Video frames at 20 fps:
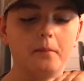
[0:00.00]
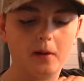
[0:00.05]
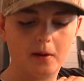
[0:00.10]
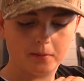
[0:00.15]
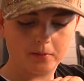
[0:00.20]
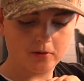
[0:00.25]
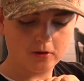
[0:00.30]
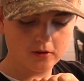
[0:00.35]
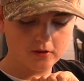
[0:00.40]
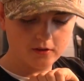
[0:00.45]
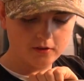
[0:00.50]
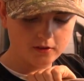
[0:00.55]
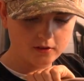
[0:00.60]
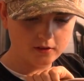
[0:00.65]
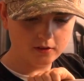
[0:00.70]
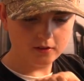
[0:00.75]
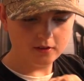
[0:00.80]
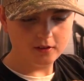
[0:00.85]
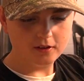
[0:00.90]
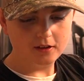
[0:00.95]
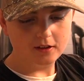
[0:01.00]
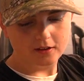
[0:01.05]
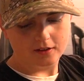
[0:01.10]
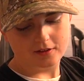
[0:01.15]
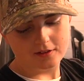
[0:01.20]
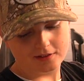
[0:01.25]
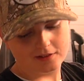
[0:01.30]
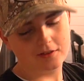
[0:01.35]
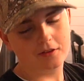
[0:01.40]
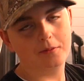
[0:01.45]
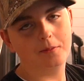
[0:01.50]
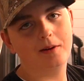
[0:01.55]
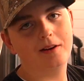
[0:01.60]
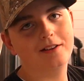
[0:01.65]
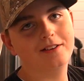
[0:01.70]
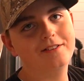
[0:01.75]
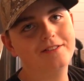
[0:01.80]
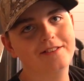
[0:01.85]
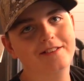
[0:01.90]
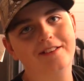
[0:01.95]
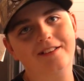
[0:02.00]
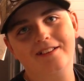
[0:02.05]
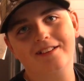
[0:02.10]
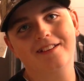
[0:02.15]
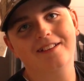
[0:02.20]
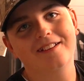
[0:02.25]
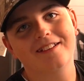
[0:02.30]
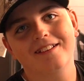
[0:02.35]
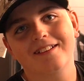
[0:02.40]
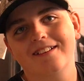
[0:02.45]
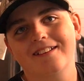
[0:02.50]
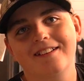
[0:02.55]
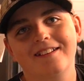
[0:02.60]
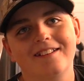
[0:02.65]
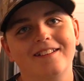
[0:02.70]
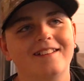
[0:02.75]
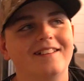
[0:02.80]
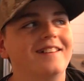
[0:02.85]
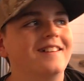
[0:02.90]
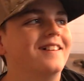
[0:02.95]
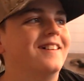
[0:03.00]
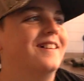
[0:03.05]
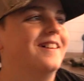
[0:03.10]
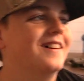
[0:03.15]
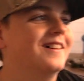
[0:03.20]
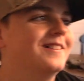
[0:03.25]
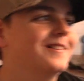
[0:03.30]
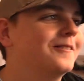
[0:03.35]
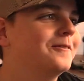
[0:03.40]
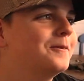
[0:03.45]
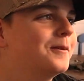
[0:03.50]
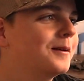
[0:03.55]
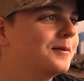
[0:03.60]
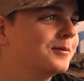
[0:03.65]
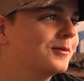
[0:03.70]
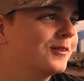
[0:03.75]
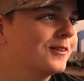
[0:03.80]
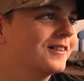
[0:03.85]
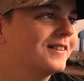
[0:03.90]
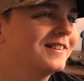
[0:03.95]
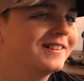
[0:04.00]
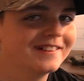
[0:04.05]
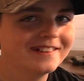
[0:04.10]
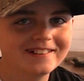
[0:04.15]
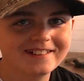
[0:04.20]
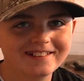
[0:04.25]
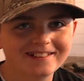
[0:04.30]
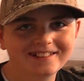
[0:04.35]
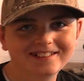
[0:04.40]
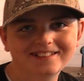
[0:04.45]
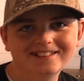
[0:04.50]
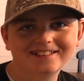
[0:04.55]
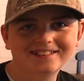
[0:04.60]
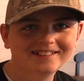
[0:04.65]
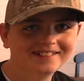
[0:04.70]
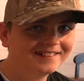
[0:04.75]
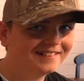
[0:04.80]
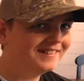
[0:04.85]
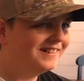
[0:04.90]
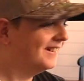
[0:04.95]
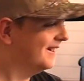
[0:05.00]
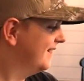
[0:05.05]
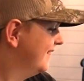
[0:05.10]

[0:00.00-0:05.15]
popcorn so much. Oh, I love popcorn.